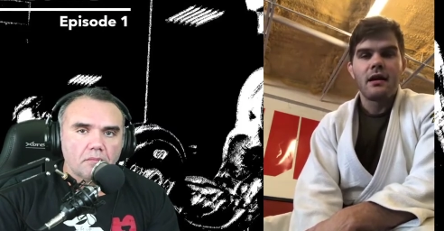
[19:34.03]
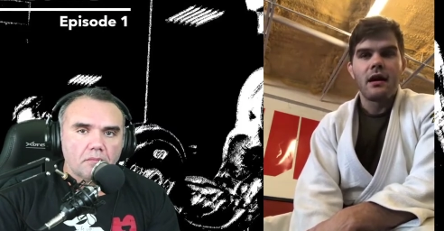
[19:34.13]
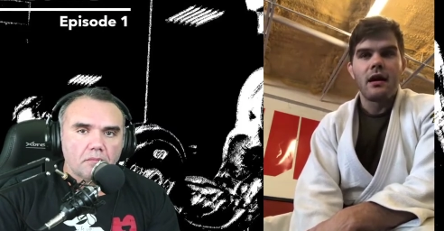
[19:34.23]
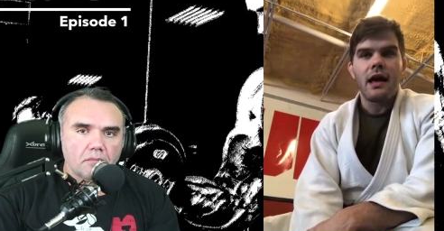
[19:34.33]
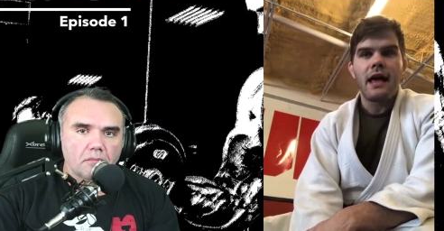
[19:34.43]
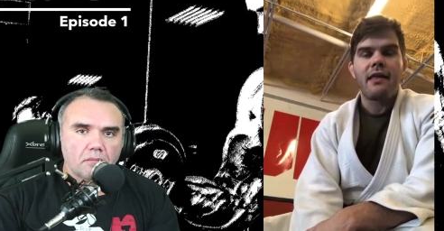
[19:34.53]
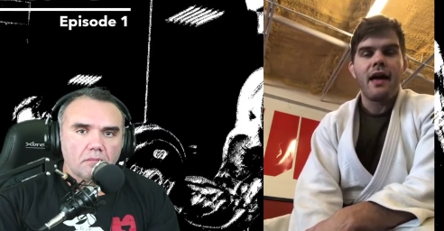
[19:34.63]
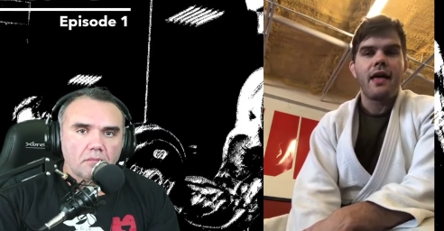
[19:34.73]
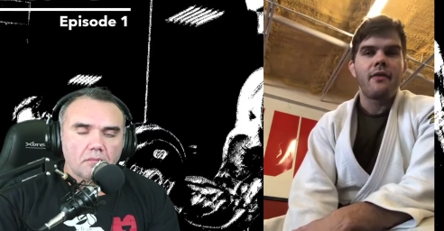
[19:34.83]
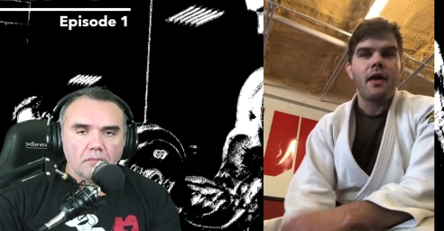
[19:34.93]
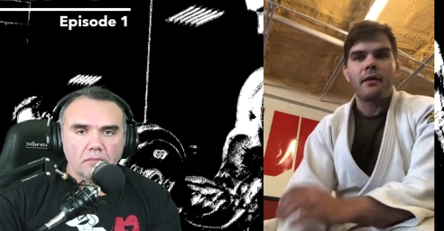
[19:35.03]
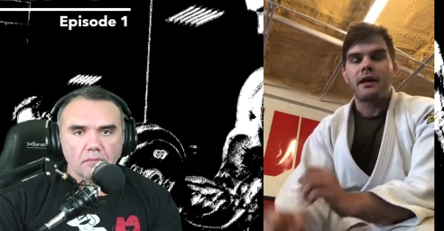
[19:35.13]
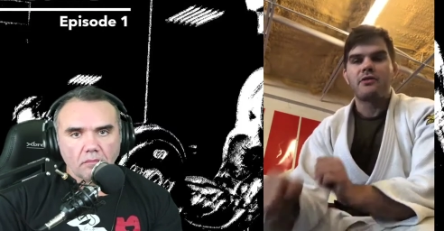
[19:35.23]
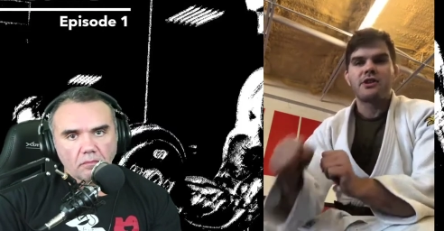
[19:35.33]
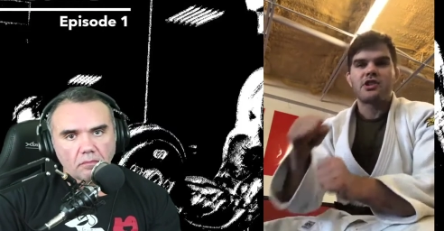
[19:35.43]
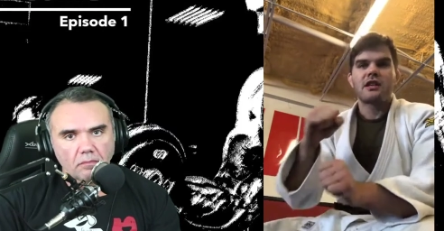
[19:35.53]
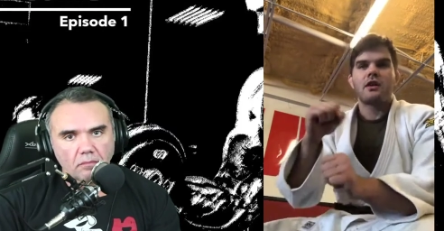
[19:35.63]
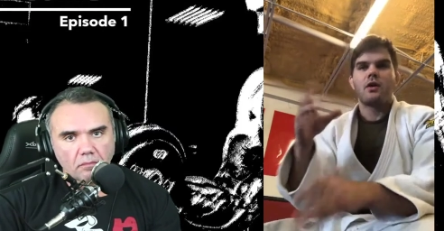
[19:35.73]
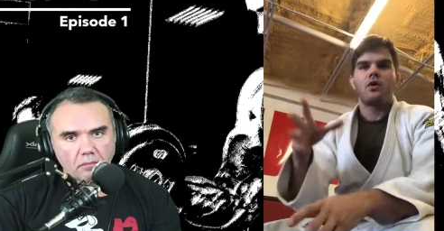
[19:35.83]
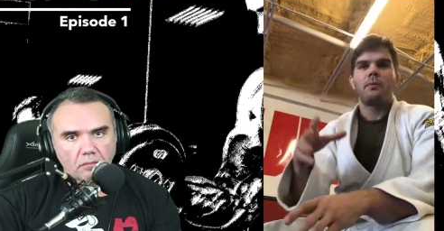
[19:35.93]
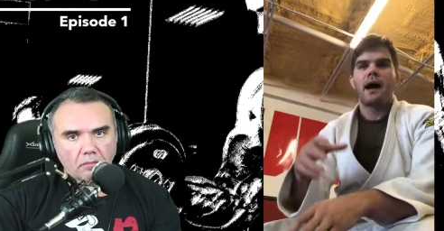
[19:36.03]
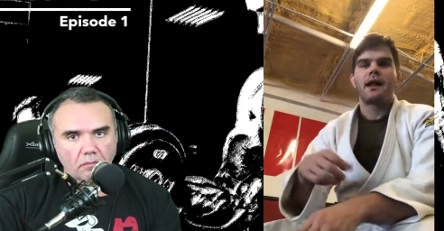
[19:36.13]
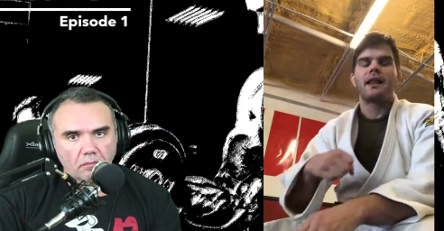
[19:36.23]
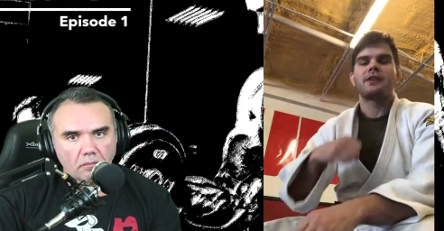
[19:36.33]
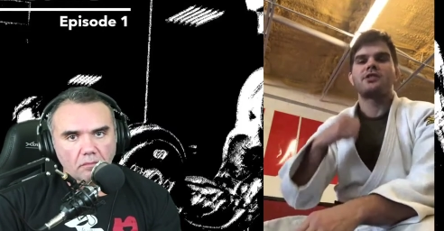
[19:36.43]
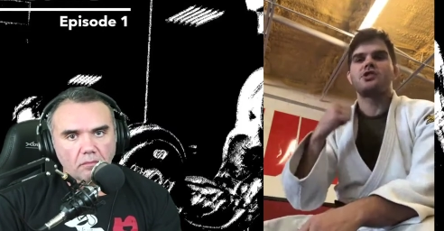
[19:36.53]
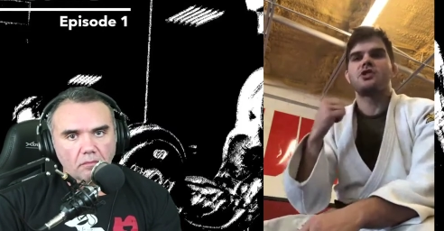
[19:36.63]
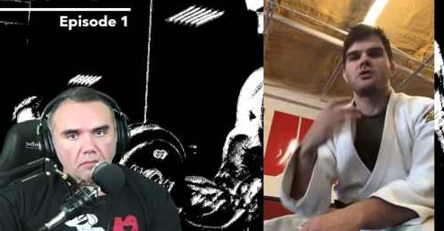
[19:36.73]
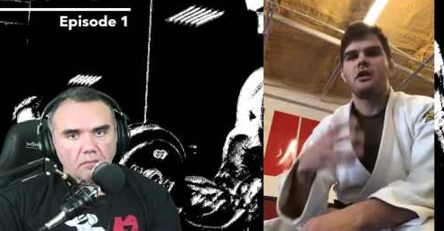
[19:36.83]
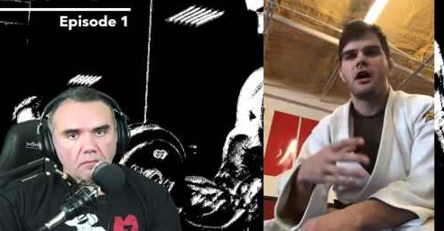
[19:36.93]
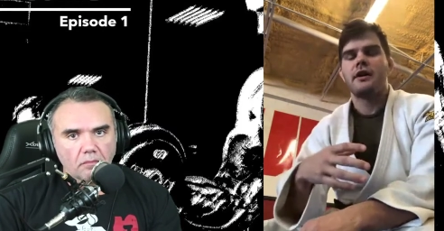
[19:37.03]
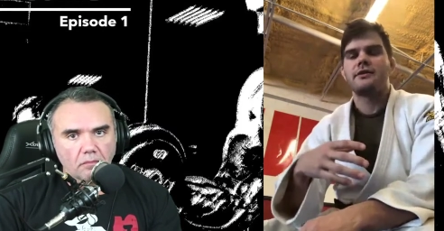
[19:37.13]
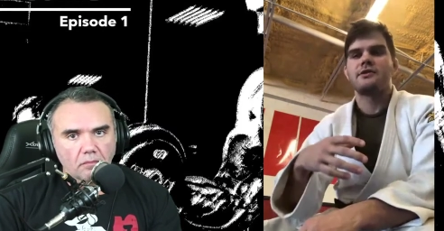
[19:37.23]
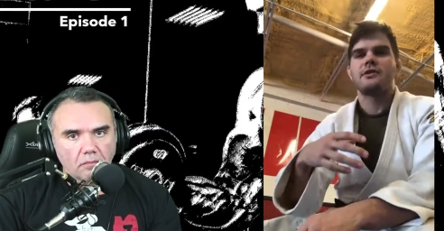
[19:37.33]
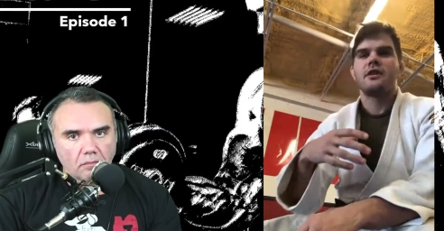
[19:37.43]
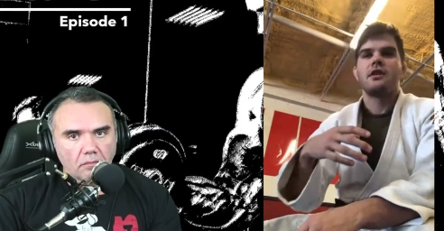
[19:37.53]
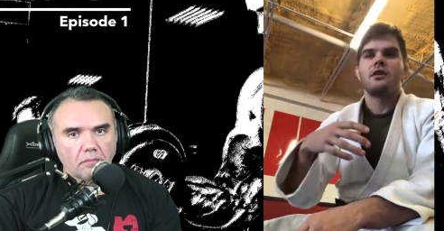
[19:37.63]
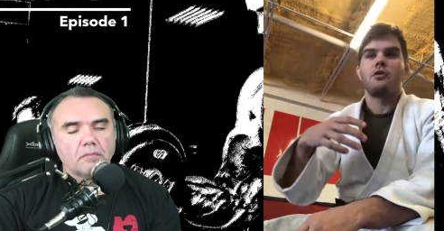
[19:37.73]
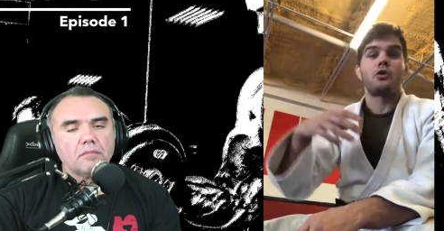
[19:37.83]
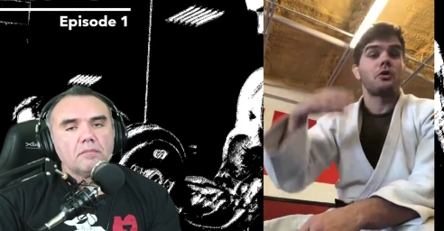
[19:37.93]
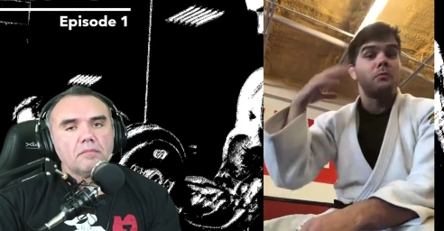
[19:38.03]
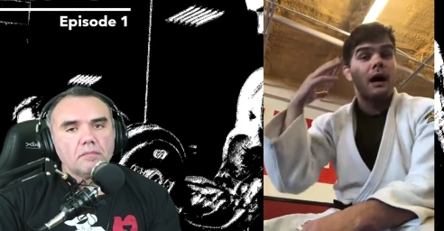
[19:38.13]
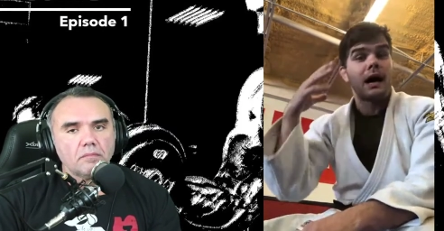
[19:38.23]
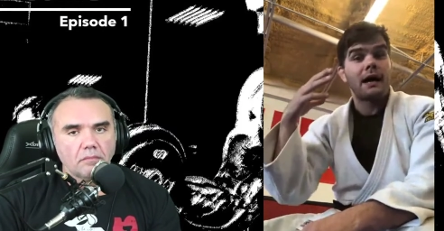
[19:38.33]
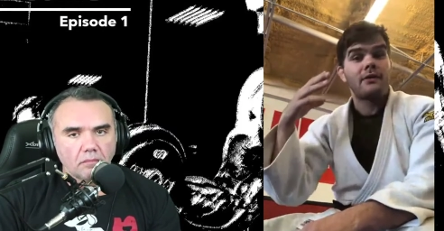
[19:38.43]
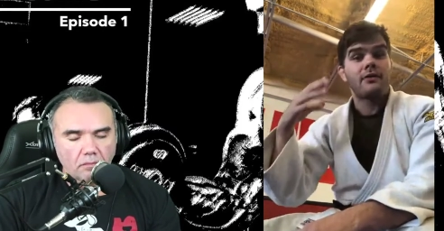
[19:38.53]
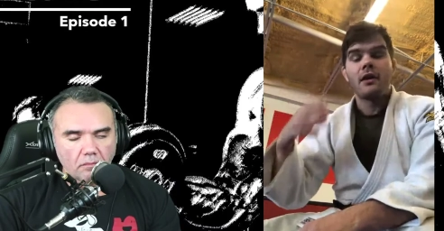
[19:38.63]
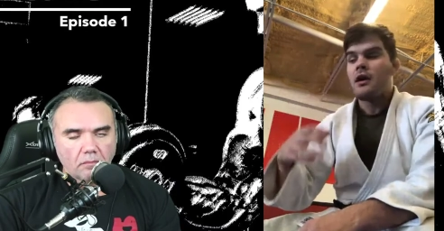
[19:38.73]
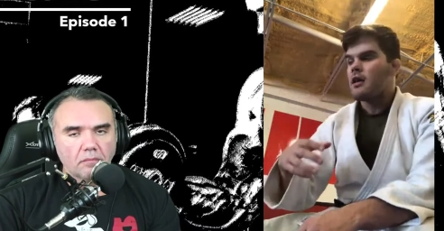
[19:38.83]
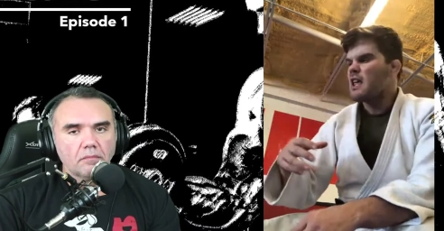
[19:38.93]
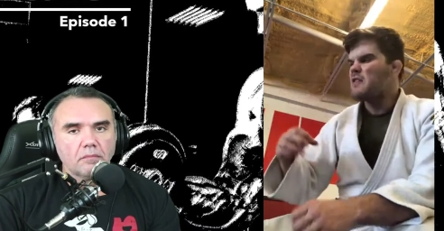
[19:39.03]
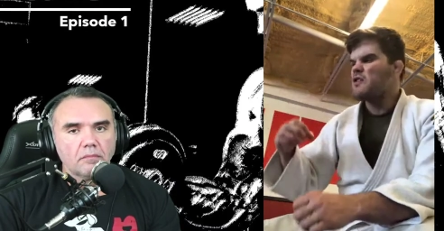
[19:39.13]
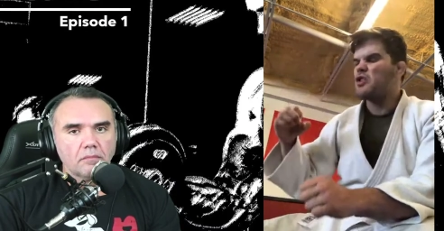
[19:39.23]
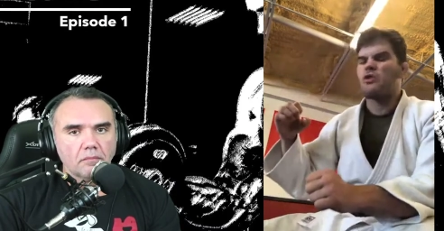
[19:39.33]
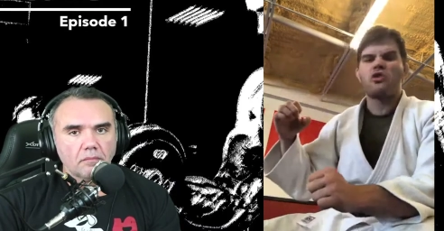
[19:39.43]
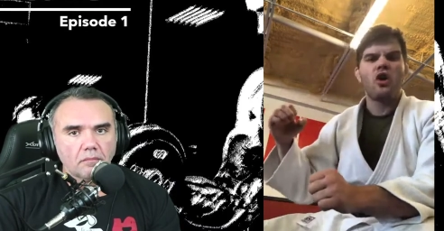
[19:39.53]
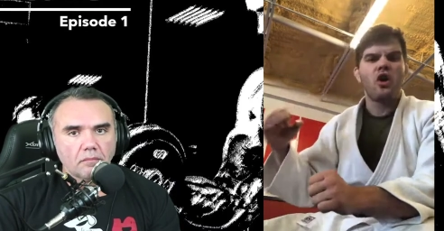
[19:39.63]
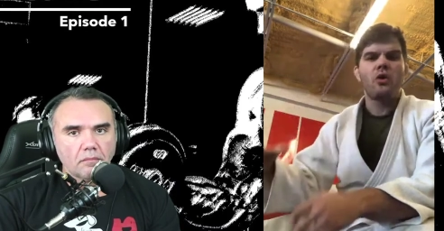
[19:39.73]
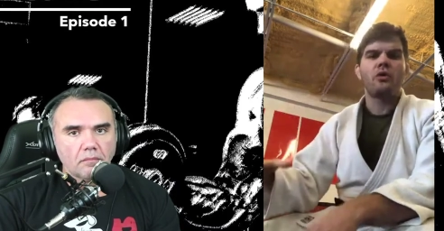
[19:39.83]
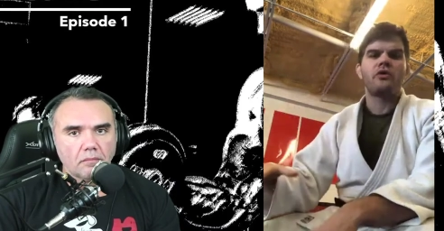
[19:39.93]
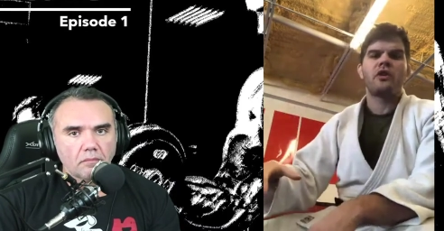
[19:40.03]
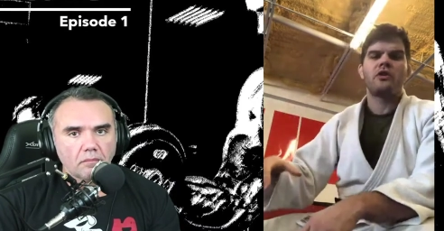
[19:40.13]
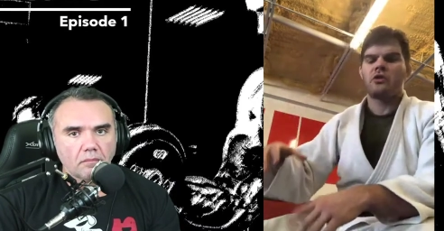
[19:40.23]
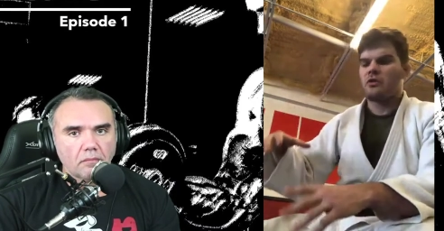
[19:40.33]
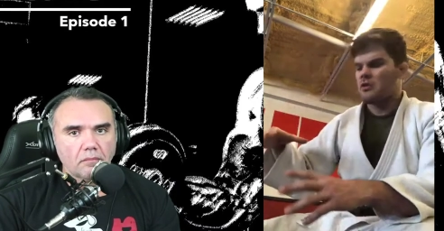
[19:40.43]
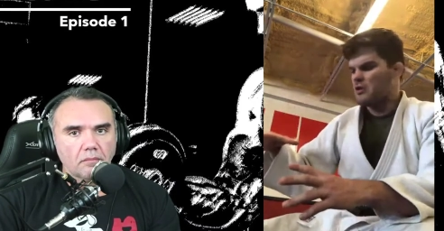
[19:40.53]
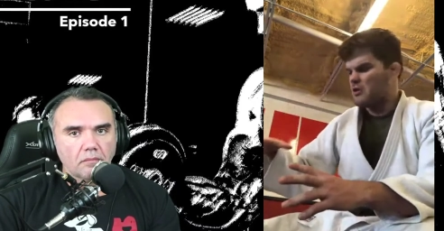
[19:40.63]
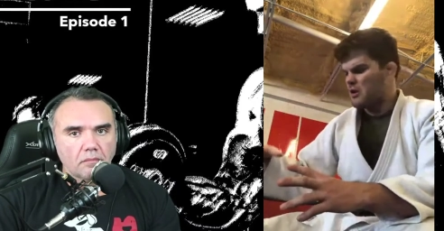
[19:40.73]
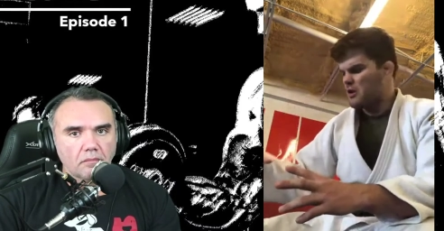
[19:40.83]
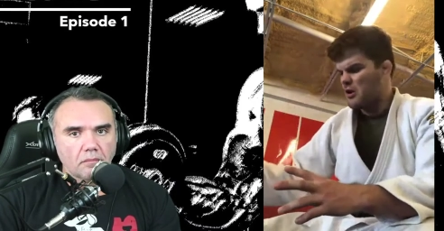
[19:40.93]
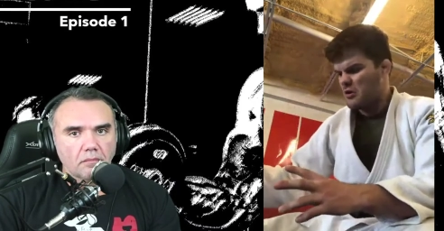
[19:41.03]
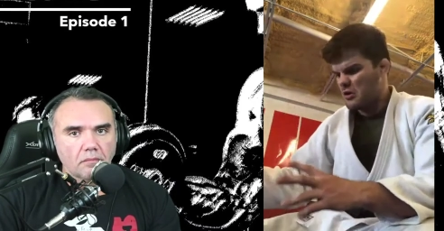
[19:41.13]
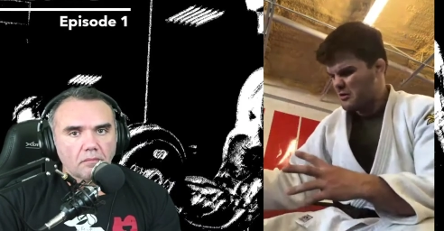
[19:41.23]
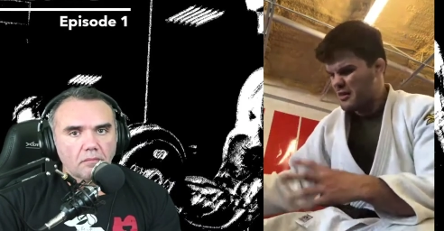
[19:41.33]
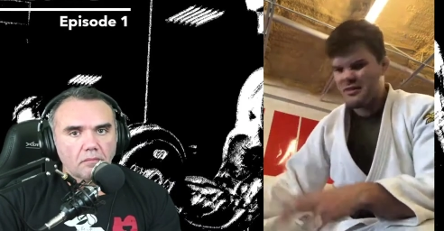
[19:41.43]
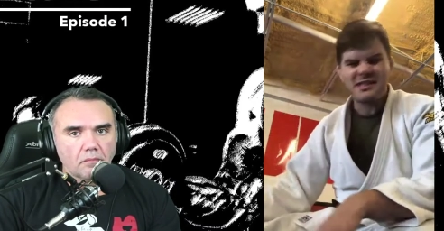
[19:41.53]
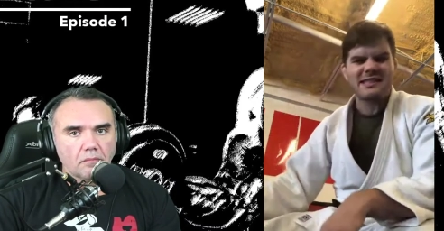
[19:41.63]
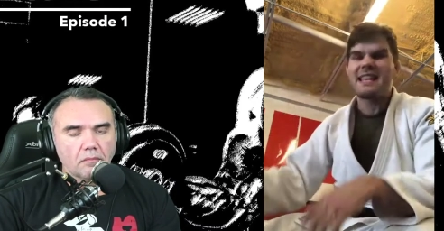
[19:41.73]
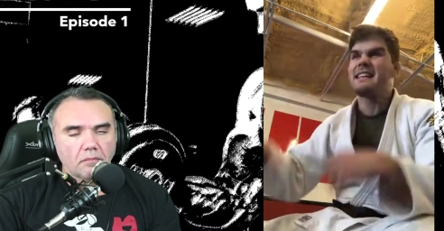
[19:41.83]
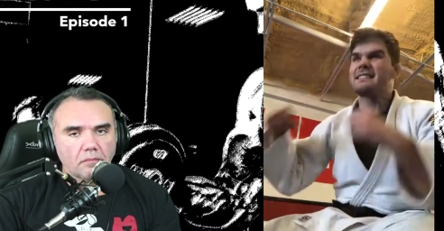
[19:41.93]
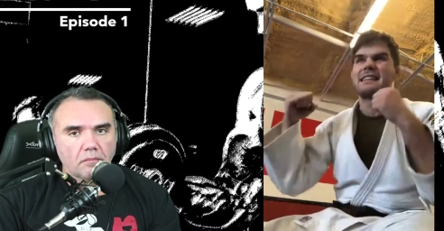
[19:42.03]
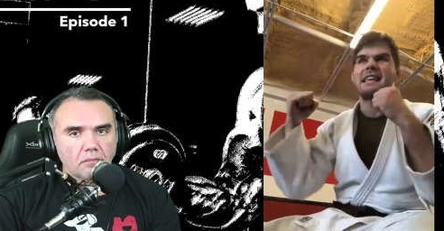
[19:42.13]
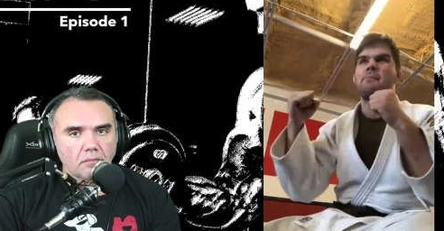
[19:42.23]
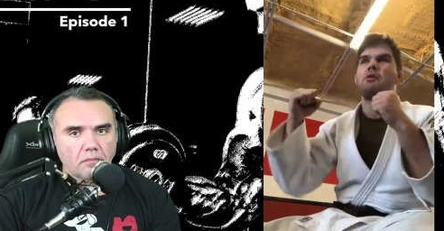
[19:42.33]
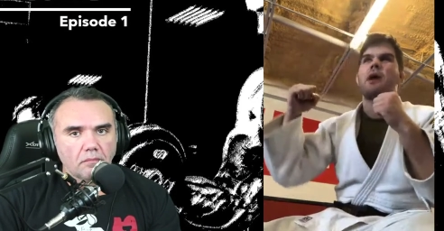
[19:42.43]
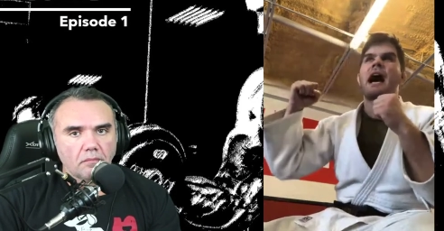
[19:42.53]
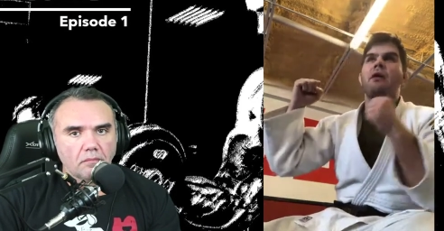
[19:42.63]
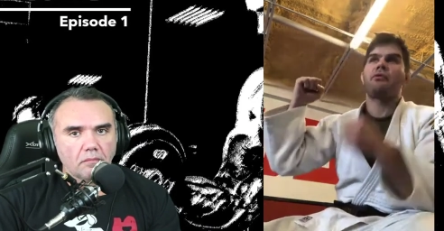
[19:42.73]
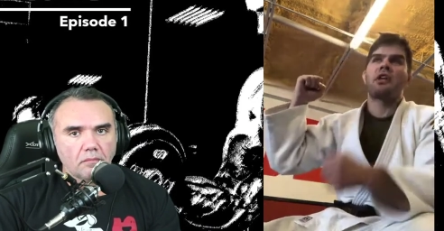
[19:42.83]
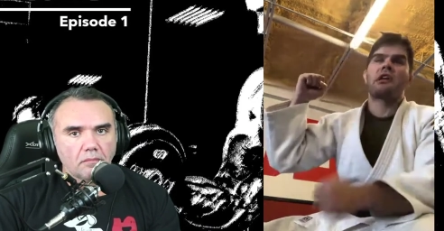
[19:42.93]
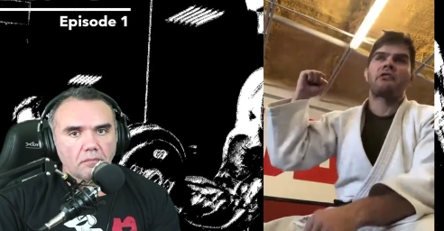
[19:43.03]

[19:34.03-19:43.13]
Speaker 1: and that and conditioning the whole body, not just your lungs mm-hmm. or your mm-hmm. mind, even your toes and your you know your just things to keep you out there for.